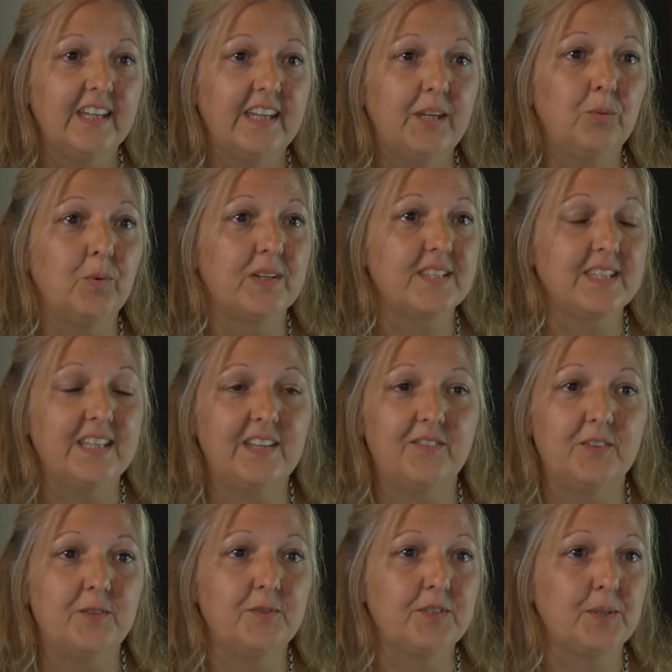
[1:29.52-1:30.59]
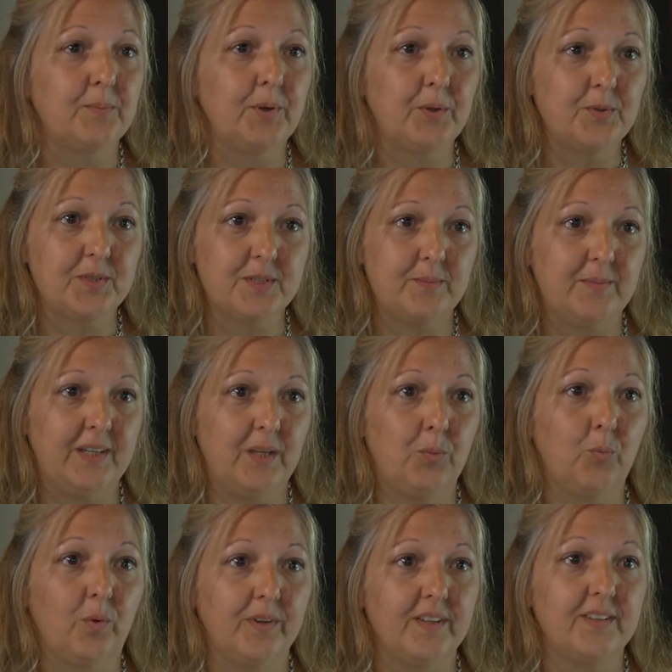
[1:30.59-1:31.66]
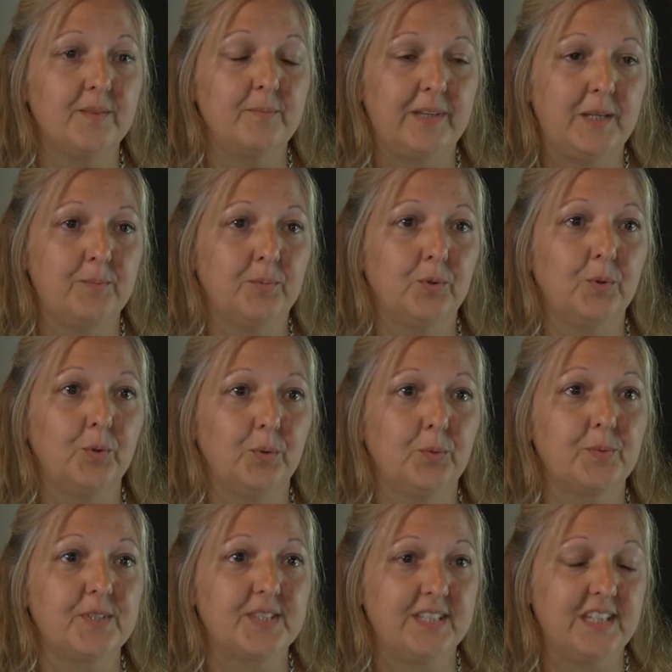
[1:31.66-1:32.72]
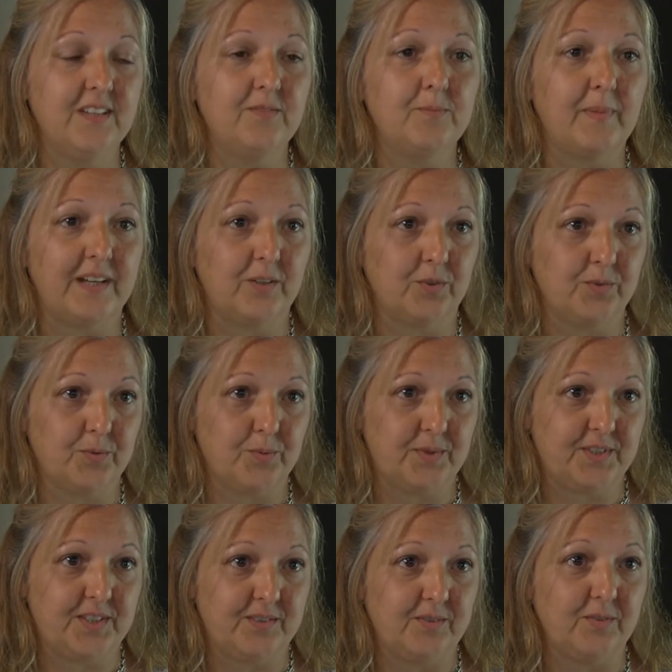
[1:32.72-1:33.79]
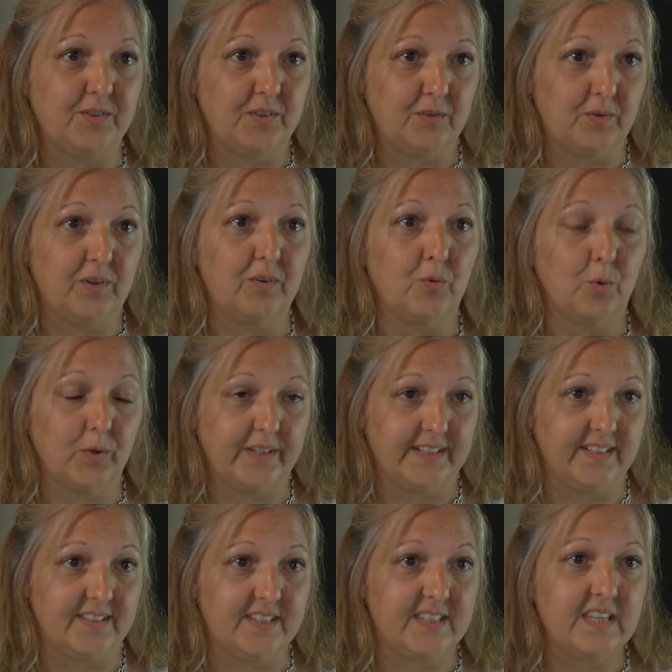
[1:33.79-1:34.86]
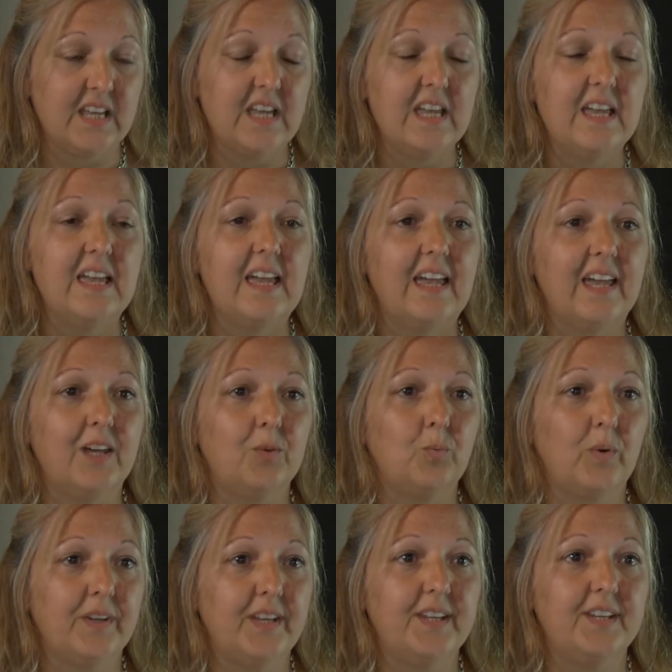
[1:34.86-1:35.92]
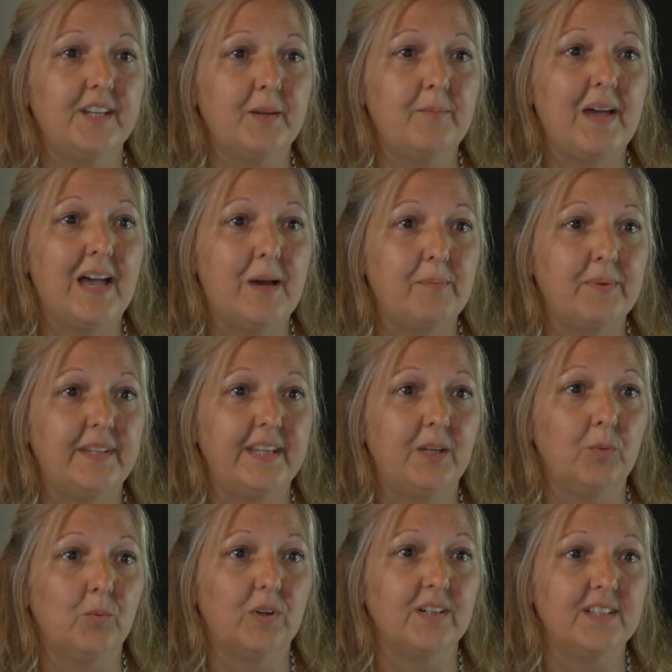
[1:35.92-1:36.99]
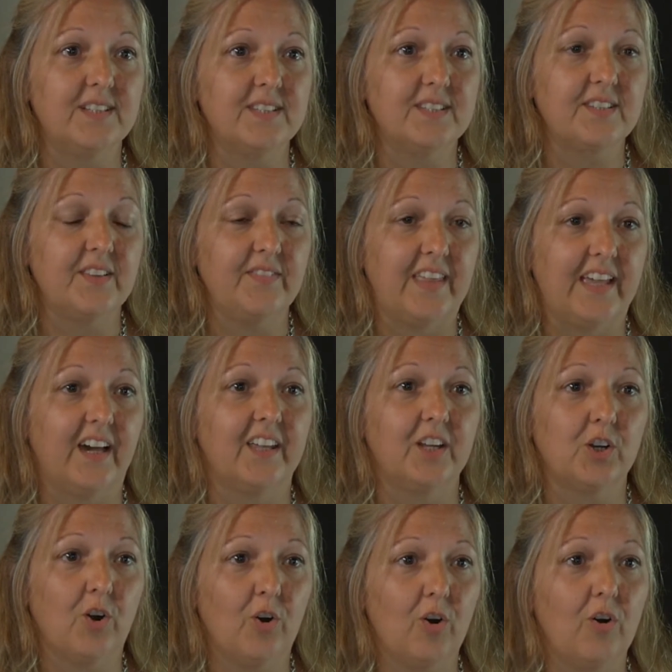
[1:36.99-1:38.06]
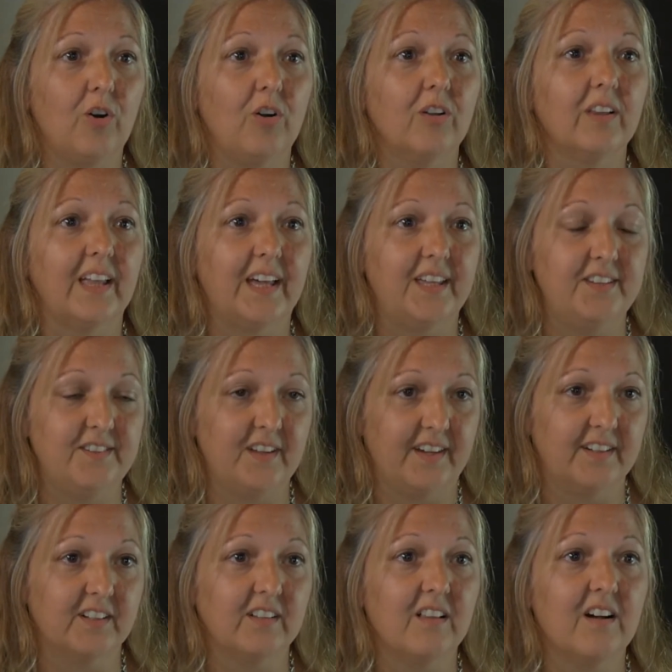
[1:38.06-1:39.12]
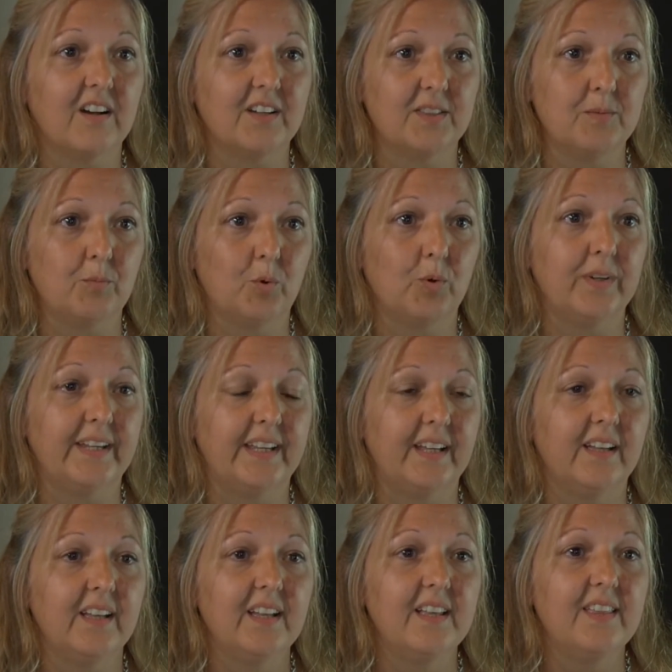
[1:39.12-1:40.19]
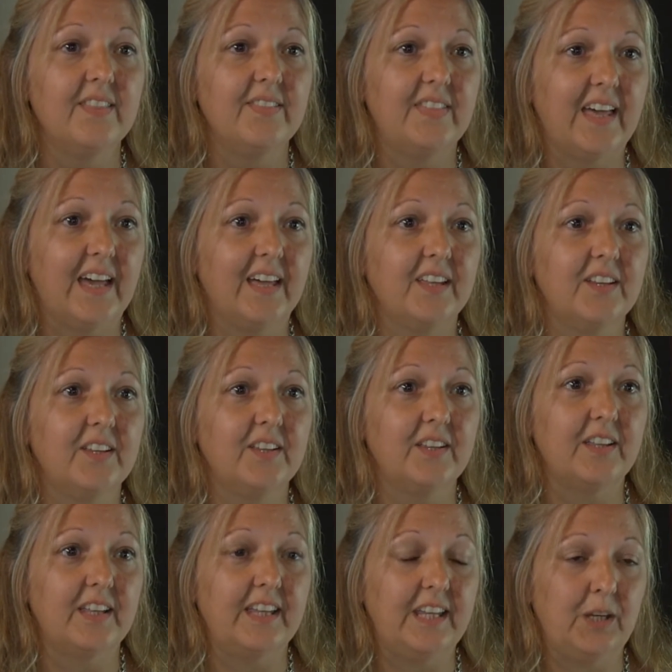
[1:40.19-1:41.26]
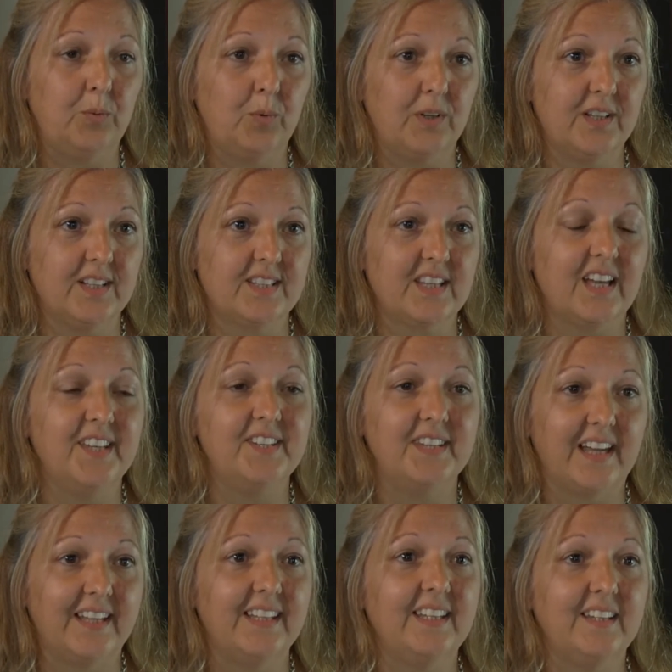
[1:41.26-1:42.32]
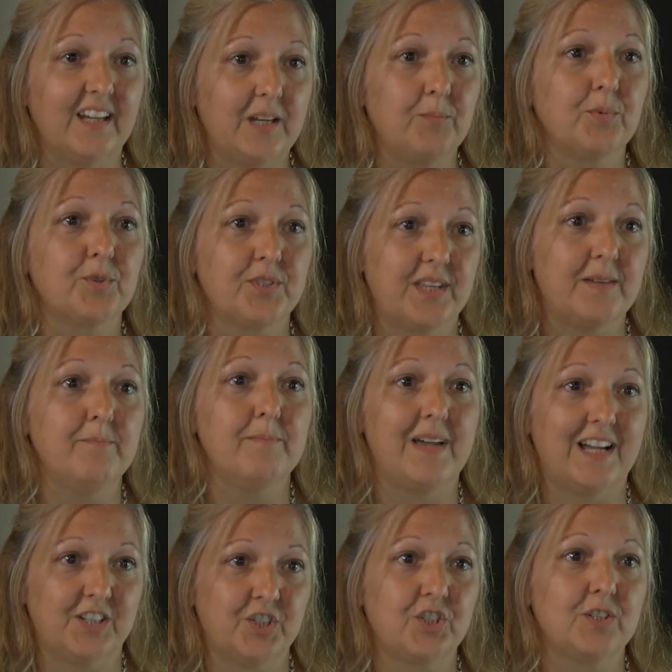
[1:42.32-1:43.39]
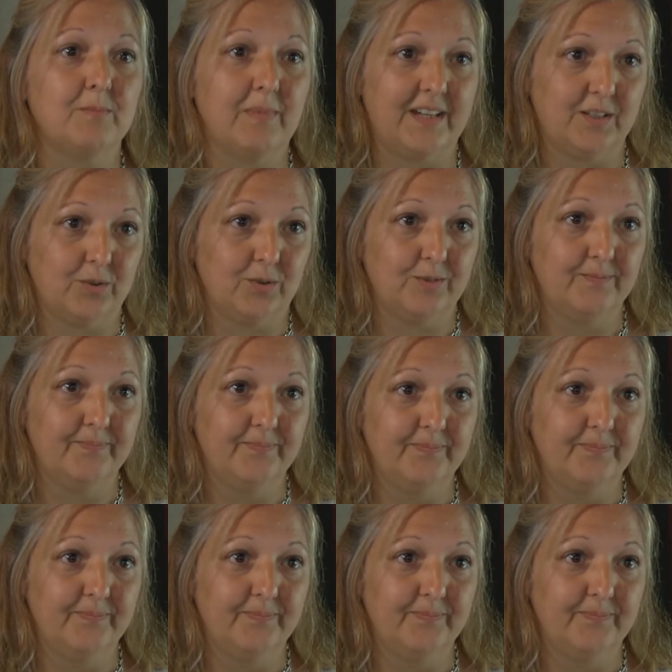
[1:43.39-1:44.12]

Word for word: He wasn't even supposed to be one of the people who received Michael's re- organs. And what ended up happening was they got a call at nine o'clock in the morning that he was a 99% match to Michael.